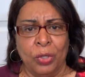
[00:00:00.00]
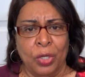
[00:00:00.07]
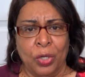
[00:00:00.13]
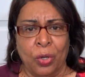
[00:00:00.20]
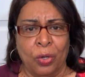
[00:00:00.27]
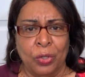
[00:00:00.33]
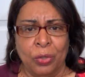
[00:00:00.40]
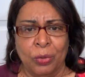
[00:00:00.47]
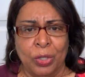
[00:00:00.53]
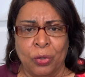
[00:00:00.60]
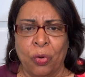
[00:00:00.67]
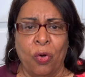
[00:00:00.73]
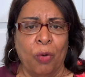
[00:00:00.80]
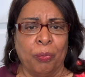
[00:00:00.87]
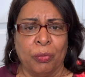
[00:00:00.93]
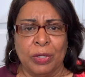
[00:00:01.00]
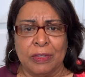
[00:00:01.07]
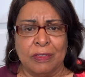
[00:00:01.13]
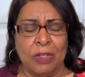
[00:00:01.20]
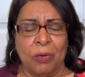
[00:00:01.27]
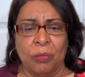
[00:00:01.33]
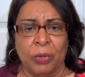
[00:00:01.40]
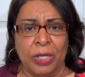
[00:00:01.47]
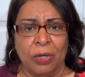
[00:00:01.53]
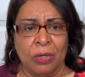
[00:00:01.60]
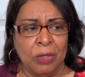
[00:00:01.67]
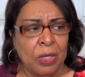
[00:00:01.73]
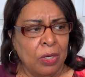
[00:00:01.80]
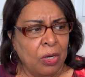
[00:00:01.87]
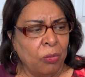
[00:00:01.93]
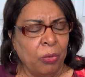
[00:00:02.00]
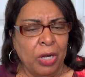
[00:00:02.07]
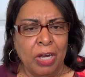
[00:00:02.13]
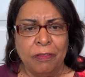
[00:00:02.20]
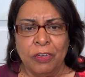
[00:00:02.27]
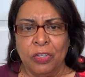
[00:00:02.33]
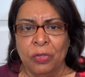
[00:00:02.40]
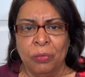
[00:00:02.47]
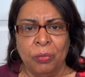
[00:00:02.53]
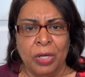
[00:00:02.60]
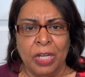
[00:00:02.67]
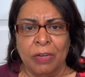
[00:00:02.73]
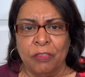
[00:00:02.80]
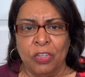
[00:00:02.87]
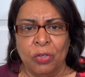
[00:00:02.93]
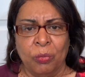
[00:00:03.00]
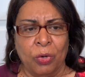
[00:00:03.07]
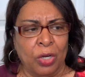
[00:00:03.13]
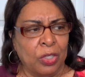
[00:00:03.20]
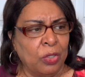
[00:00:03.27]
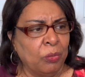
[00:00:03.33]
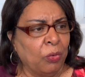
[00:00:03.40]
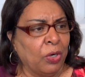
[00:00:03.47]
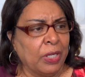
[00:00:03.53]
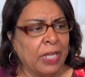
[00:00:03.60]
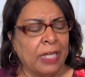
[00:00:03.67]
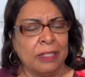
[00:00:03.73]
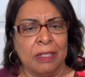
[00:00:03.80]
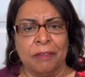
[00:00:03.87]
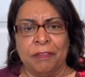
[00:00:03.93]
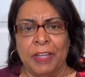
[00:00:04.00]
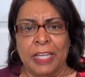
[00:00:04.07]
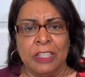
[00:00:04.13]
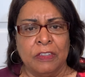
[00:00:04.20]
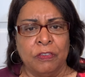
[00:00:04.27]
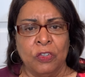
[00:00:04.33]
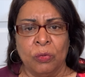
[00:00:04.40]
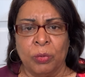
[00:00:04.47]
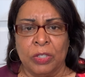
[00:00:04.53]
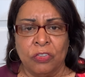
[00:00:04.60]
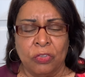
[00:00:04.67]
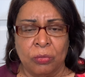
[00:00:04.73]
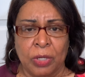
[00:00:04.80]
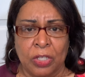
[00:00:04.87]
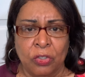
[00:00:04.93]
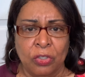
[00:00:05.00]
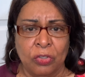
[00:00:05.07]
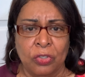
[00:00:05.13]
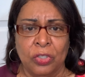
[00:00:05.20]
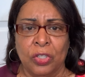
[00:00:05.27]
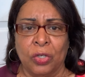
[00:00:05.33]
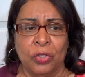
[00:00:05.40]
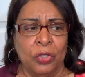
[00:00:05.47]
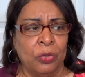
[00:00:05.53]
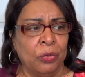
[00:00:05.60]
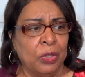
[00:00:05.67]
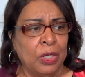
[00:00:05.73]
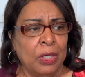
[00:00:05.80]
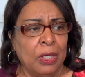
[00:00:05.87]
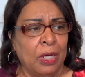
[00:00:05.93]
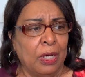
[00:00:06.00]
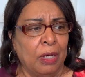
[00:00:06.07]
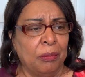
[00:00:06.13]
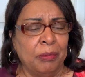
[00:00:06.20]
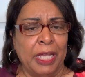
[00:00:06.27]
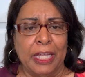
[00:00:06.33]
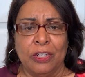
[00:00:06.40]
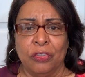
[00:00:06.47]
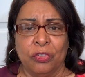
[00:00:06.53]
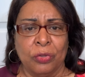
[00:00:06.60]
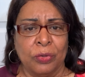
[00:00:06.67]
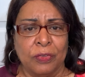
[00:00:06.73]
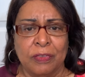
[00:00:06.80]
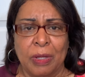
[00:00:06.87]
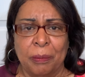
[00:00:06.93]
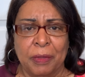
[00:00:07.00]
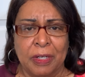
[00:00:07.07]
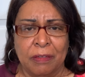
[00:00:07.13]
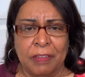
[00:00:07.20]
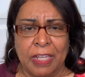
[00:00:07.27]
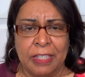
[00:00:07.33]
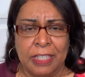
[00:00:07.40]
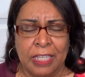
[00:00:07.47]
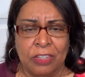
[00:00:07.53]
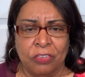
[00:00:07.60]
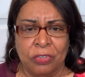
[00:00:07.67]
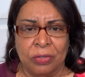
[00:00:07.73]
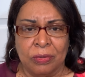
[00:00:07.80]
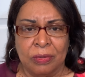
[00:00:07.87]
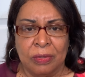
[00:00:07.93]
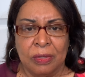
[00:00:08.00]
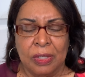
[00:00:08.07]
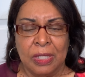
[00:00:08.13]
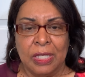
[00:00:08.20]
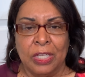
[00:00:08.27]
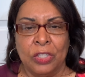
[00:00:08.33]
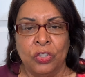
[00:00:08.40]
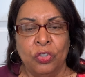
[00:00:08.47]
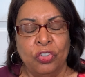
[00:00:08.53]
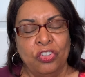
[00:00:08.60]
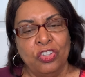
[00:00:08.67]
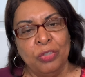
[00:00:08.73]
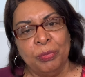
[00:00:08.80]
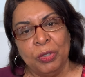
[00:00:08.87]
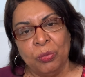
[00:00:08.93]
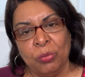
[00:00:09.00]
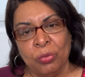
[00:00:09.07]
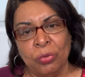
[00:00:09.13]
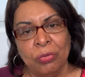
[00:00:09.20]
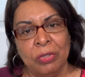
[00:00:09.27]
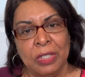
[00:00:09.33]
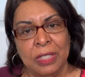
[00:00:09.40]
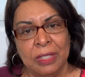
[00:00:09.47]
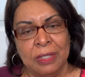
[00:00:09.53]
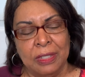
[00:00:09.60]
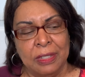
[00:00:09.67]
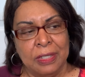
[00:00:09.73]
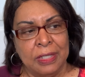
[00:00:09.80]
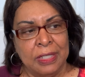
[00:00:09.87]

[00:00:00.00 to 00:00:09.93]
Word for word: you know, you're in corporate somewhere, wherever you wherever you work, you work at a fast food restaurant, you you know, you are a manager or something of that nature. You should be ruling